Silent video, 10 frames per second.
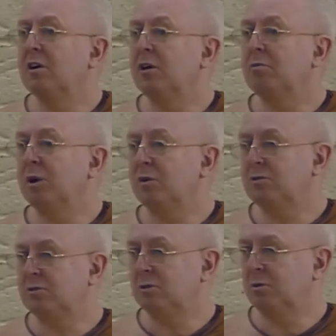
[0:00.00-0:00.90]

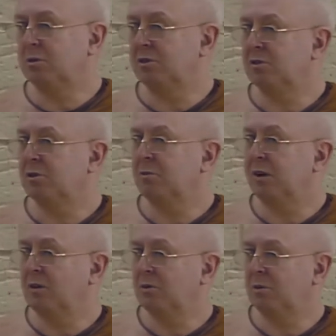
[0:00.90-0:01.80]
emotional world, your
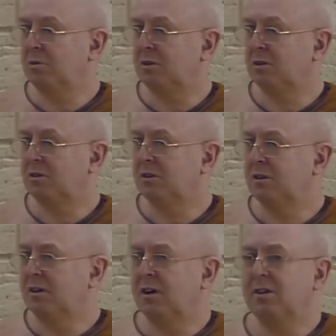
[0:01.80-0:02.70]
mental world.
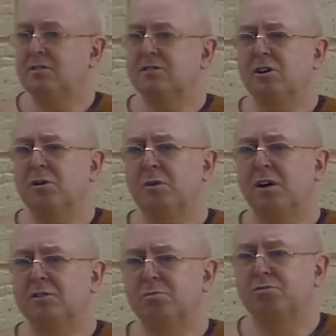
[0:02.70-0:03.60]
And there's so
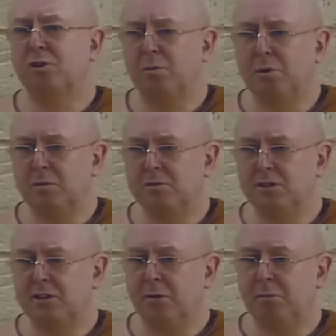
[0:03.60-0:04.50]
much problems
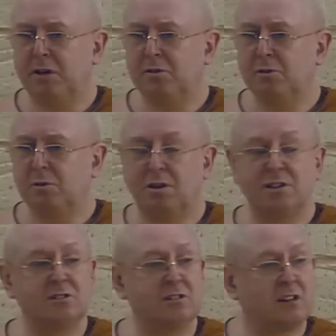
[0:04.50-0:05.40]
in that mental world.
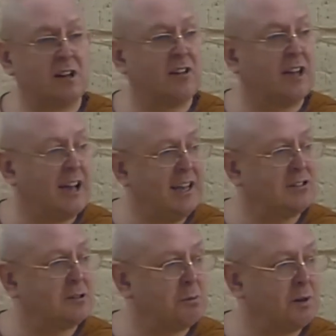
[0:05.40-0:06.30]
It's just like the
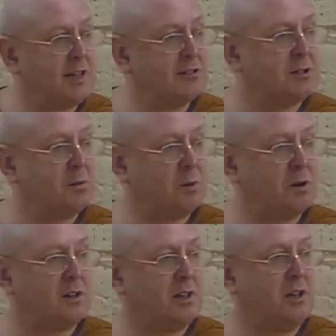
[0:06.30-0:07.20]
aches and pains in the
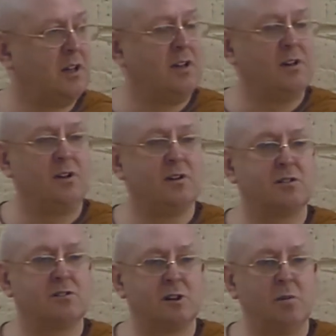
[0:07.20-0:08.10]
body. You've
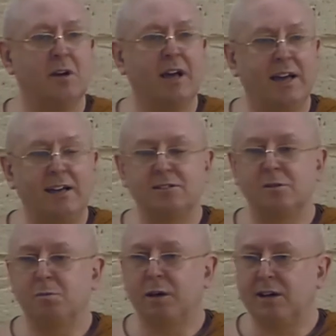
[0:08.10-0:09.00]
got so many aches
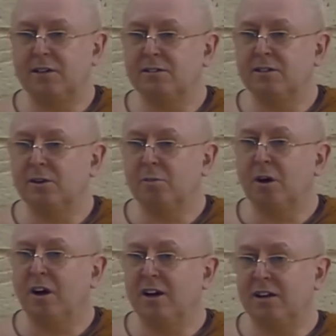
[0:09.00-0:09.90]
and pains in your
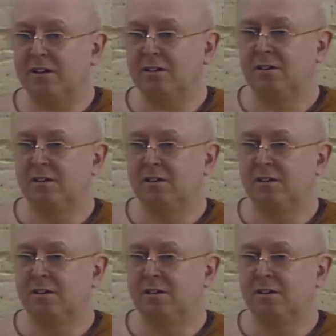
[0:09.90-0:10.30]
mind.